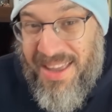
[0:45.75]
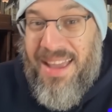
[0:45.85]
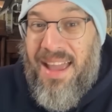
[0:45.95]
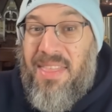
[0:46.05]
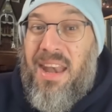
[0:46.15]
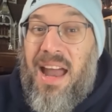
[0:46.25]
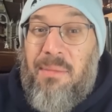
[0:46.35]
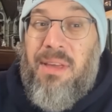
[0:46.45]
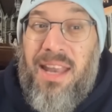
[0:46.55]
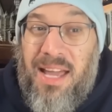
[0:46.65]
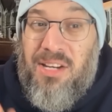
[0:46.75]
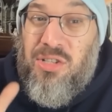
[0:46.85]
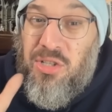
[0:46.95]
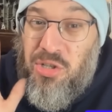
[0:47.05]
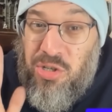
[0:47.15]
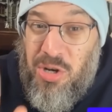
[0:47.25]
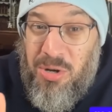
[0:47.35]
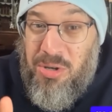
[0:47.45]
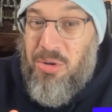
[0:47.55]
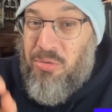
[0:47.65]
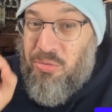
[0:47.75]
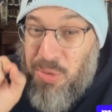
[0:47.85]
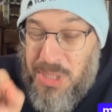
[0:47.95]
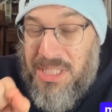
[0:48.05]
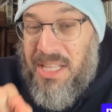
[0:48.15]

and then I'm going to actually show you real